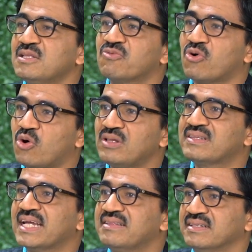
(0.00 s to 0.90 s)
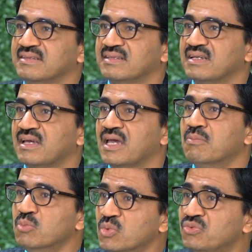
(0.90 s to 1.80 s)
of all sizes
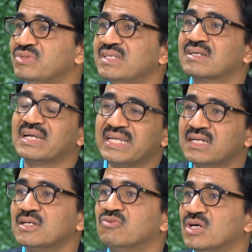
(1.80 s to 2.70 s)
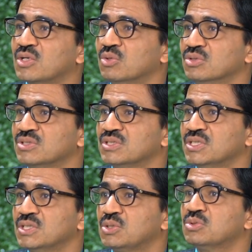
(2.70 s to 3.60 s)
have moved their critical workloads
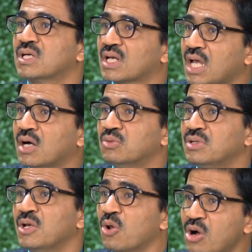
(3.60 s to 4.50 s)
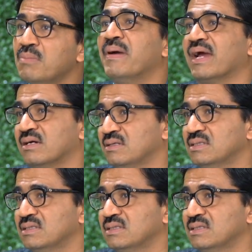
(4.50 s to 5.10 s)
to the cloud long back.